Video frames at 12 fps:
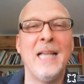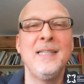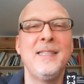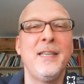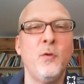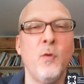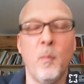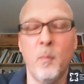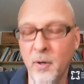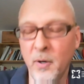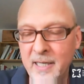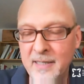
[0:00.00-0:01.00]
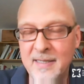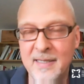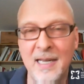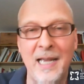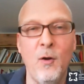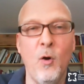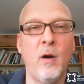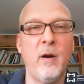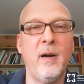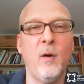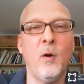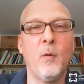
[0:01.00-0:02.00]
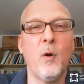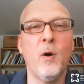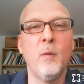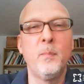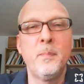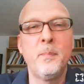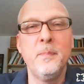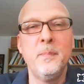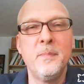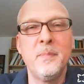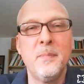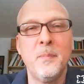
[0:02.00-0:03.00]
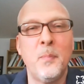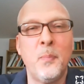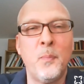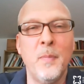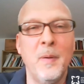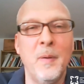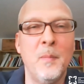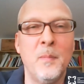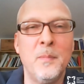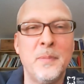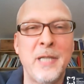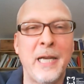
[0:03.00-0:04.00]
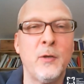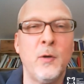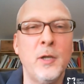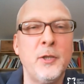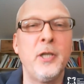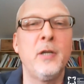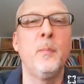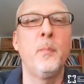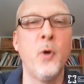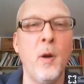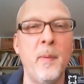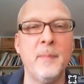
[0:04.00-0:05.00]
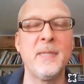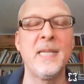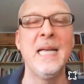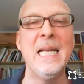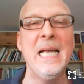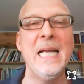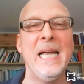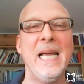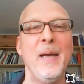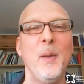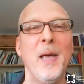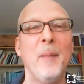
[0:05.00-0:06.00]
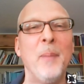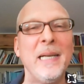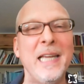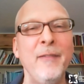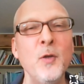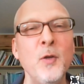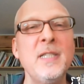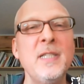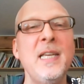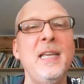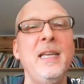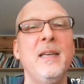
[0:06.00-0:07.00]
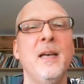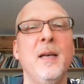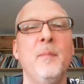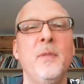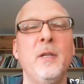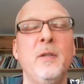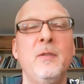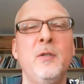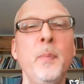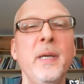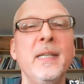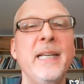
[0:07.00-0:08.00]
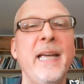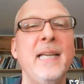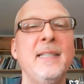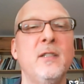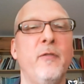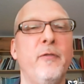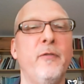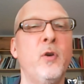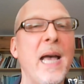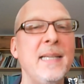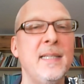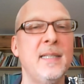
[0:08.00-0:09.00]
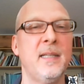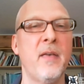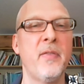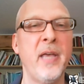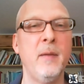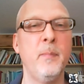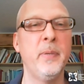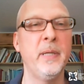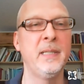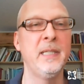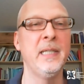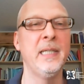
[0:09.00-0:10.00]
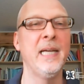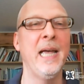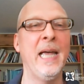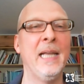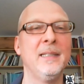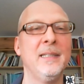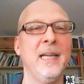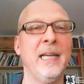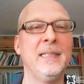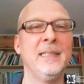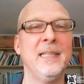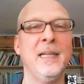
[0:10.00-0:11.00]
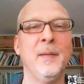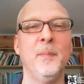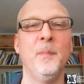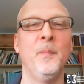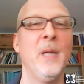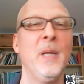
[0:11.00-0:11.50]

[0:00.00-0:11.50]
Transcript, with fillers: an, unsecure bonding style or, or, or um, psychological problems. But if you see um, the typical cases of crisis telepathy and, and, um,